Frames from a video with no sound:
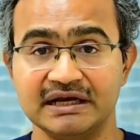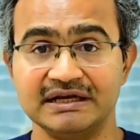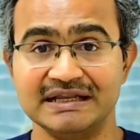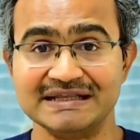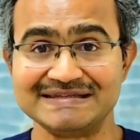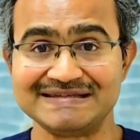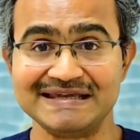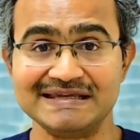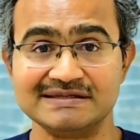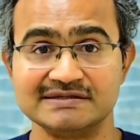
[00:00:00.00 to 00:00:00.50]

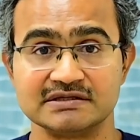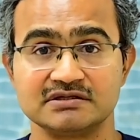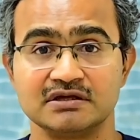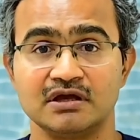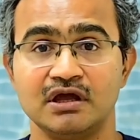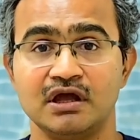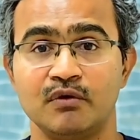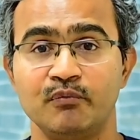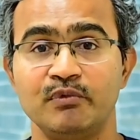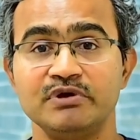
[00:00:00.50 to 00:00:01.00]
diseases
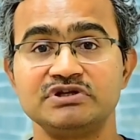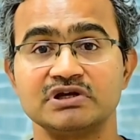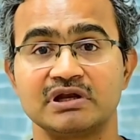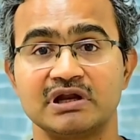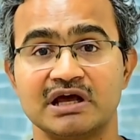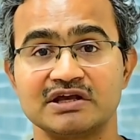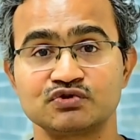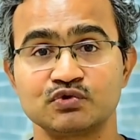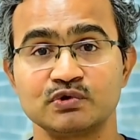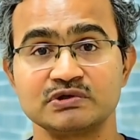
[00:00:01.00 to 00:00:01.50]
which are
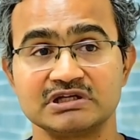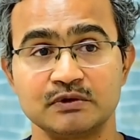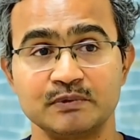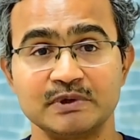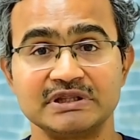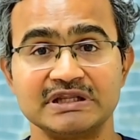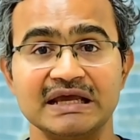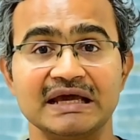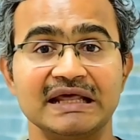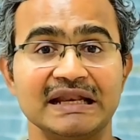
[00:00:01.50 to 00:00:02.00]
associated with
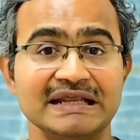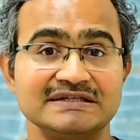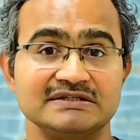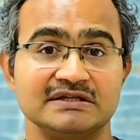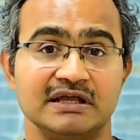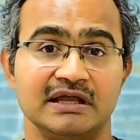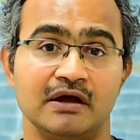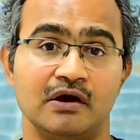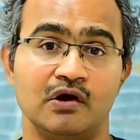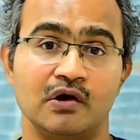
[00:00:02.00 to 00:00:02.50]
increased
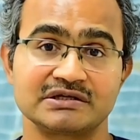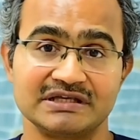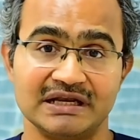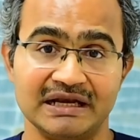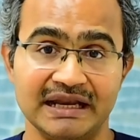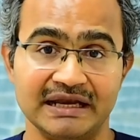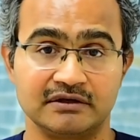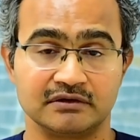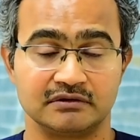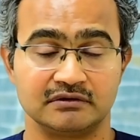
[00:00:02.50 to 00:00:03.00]

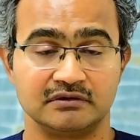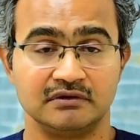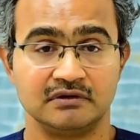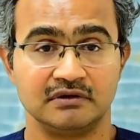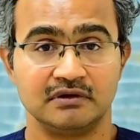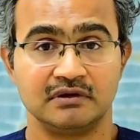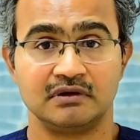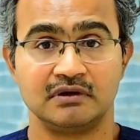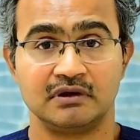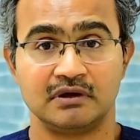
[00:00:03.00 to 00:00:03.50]
oxalate
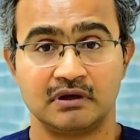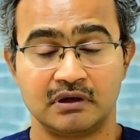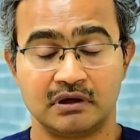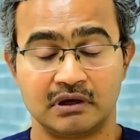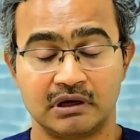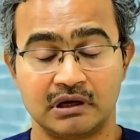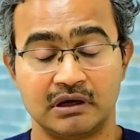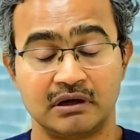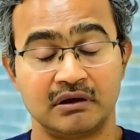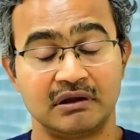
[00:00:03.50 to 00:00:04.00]

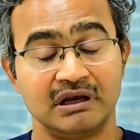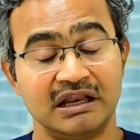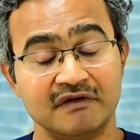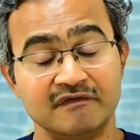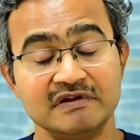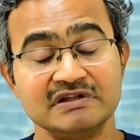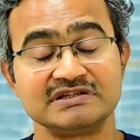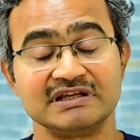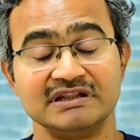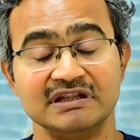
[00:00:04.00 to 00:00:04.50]

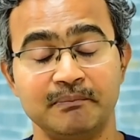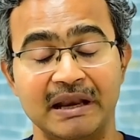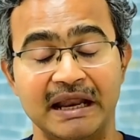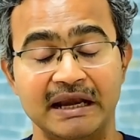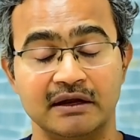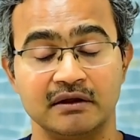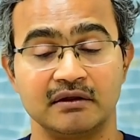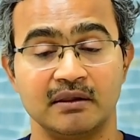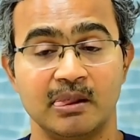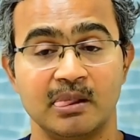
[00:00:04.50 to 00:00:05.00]
levels in the
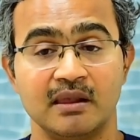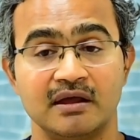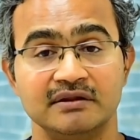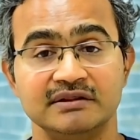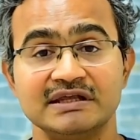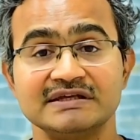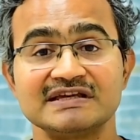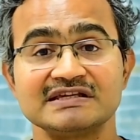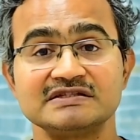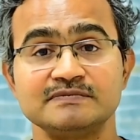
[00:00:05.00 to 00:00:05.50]
blood.
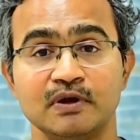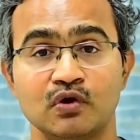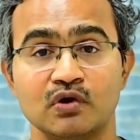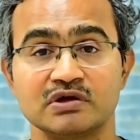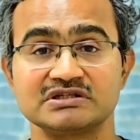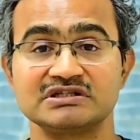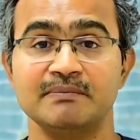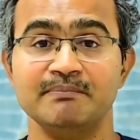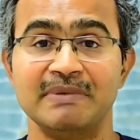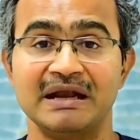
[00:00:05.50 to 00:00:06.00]
This is because
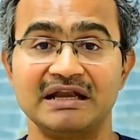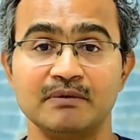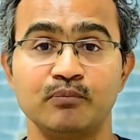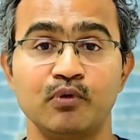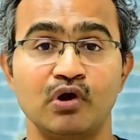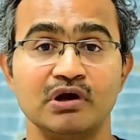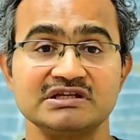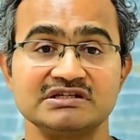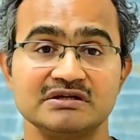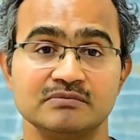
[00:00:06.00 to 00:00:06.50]
the
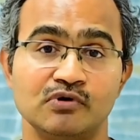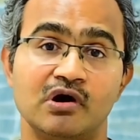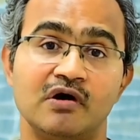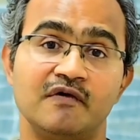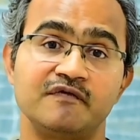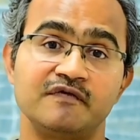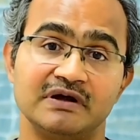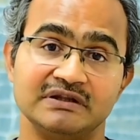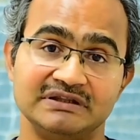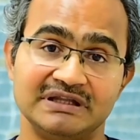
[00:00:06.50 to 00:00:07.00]
metabolism
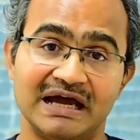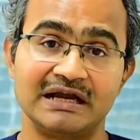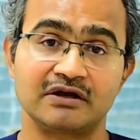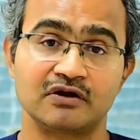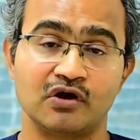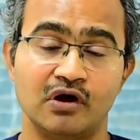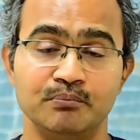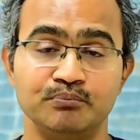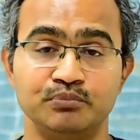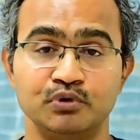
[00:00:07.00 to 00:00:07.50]
of that
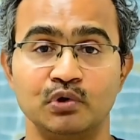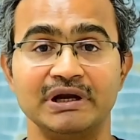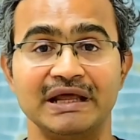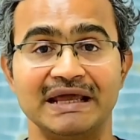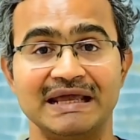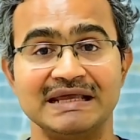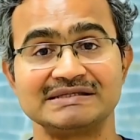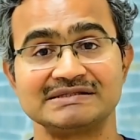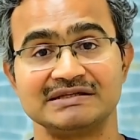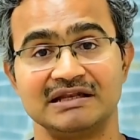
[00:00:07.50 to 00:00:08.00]
compound
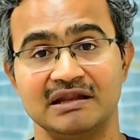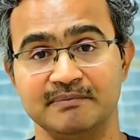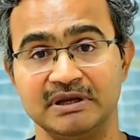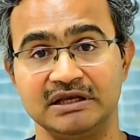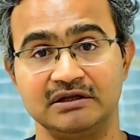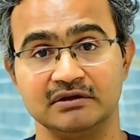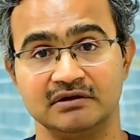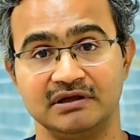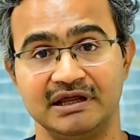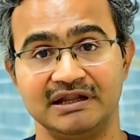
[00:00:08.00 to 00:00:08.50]
is
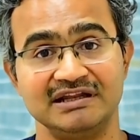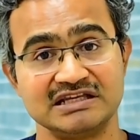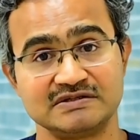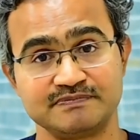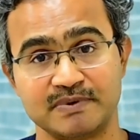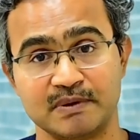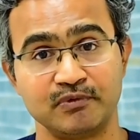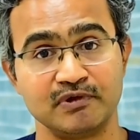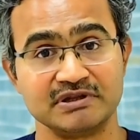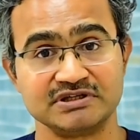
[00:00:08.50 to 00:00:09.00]
limited. In these
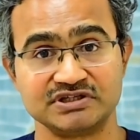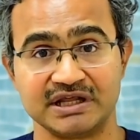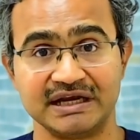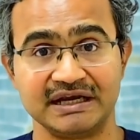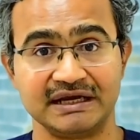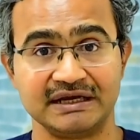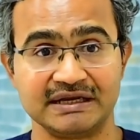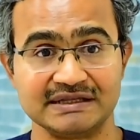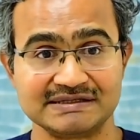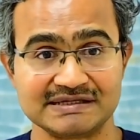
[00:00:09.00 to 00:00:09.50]
people with
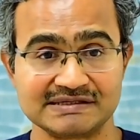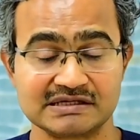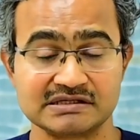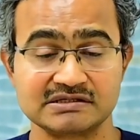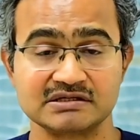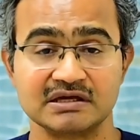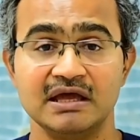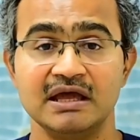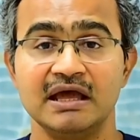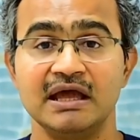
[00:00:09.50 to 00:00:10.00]
genetic diseases,
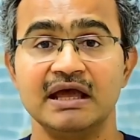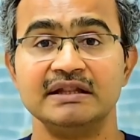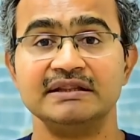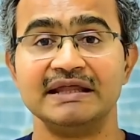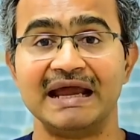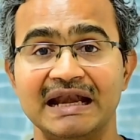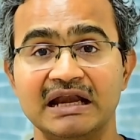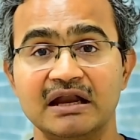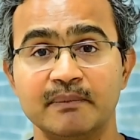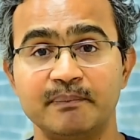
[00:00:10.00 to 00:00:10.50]
they
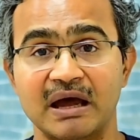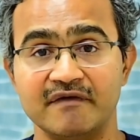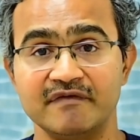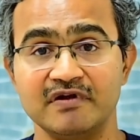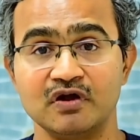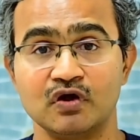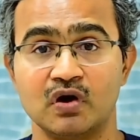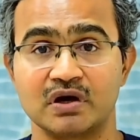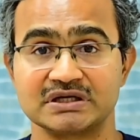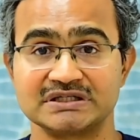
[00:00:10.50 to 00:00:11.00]
up having
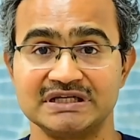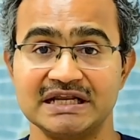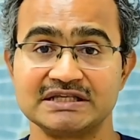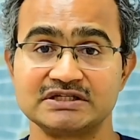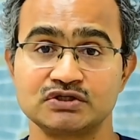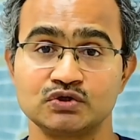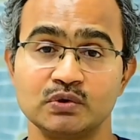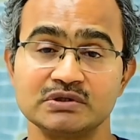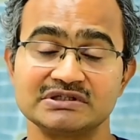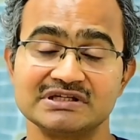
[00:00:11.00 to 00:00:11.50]
oxalate
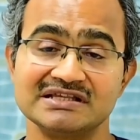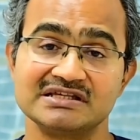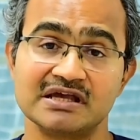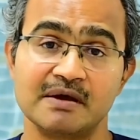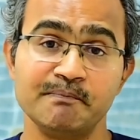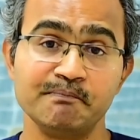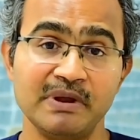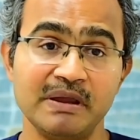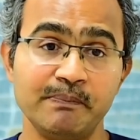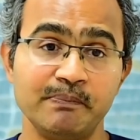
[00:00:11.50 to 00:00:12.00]
stones, and
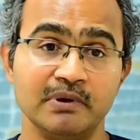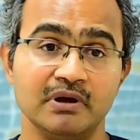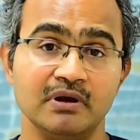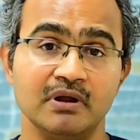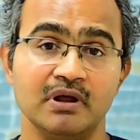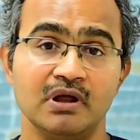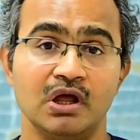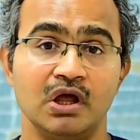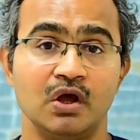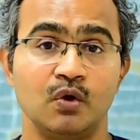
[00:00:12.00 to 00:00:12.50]
some people
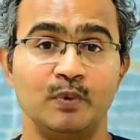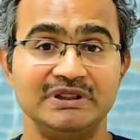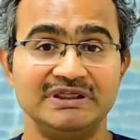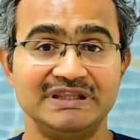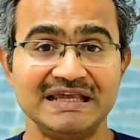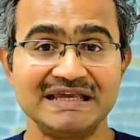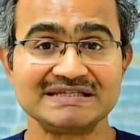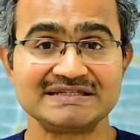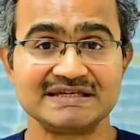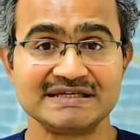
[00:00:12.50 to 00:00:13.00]
with
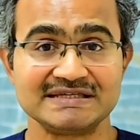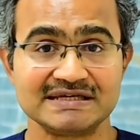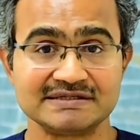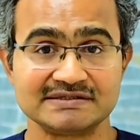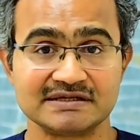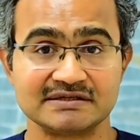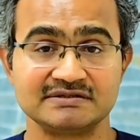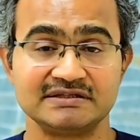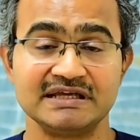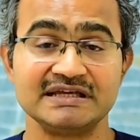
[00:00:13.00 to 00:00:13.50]
these
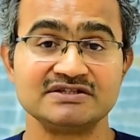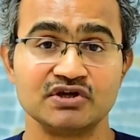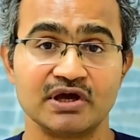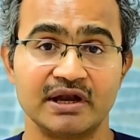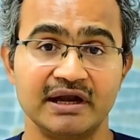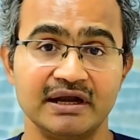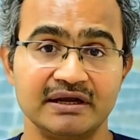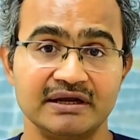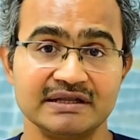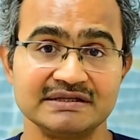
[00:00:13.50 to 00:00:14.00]
diseases, these
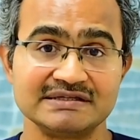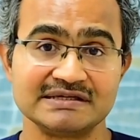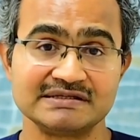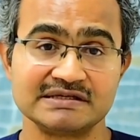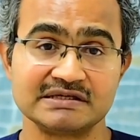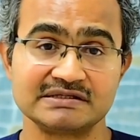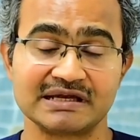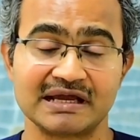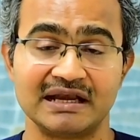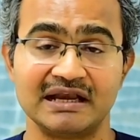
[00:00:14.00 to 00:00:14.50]
genetic
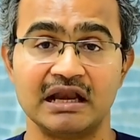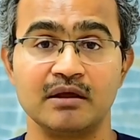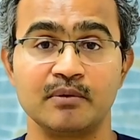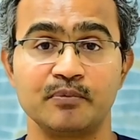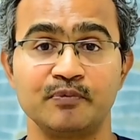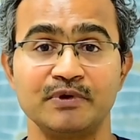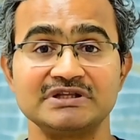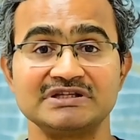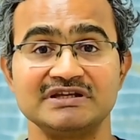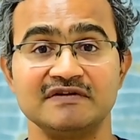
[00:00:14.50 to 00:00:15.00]
diseases, can end up
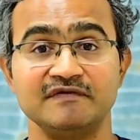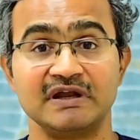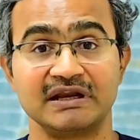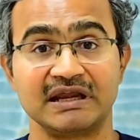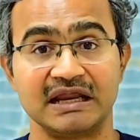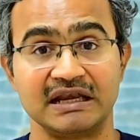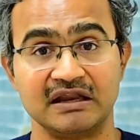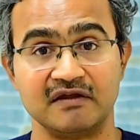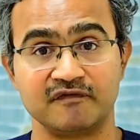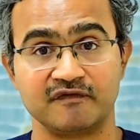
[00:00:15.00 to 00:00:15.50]
with severe
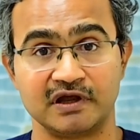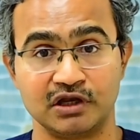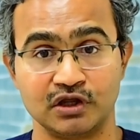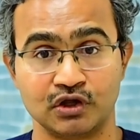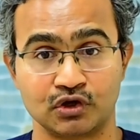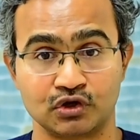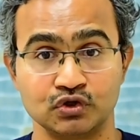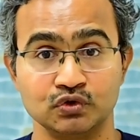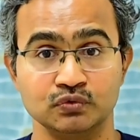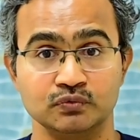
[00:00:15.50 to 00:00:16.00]
kidney failure
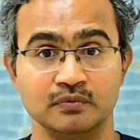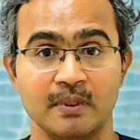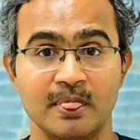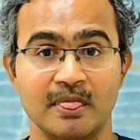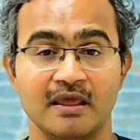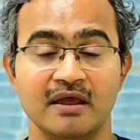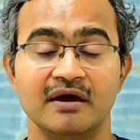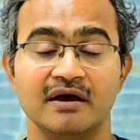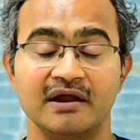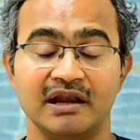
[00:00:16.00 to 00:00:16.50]
too,
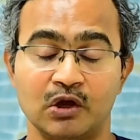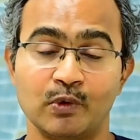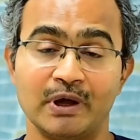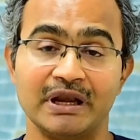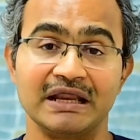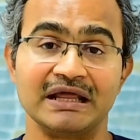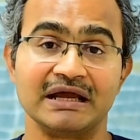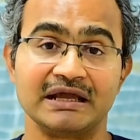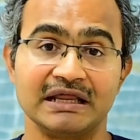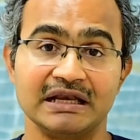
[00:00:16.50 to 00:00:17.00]

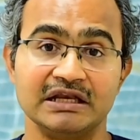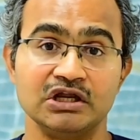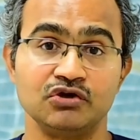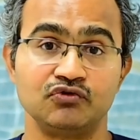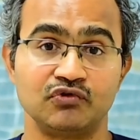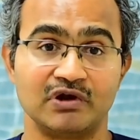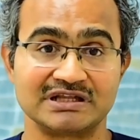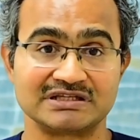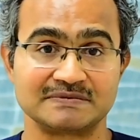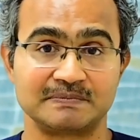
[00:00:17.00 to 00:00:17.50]
requiring a kidney
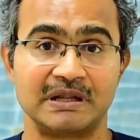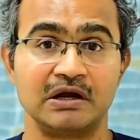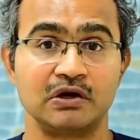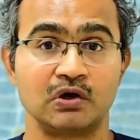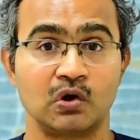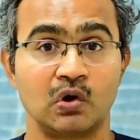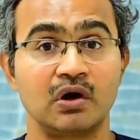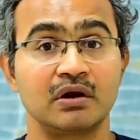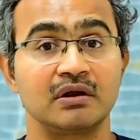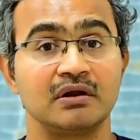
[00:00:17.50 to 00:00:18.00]
transplant
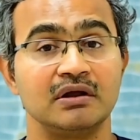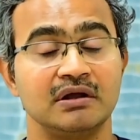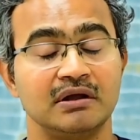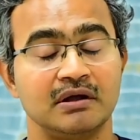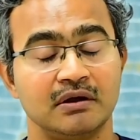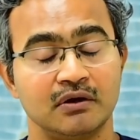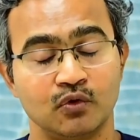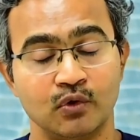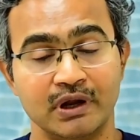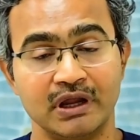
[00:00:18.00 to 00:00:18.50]
or
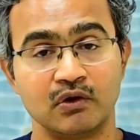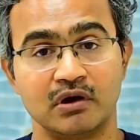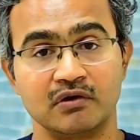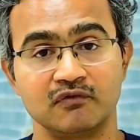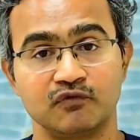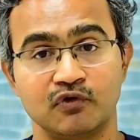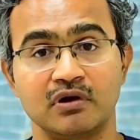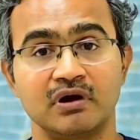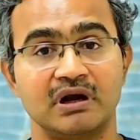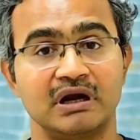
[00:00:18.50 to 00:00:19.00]
going on
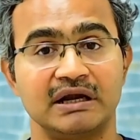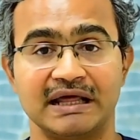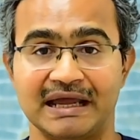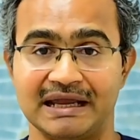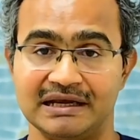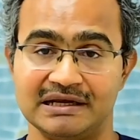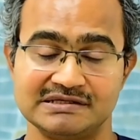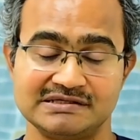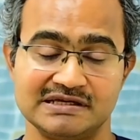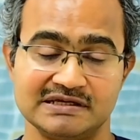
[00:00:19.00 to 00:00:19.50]
for
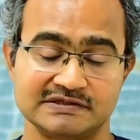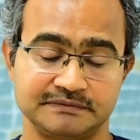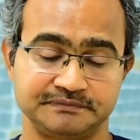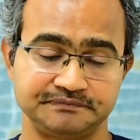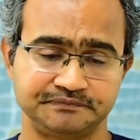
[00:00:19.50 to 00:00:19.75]
dialysis.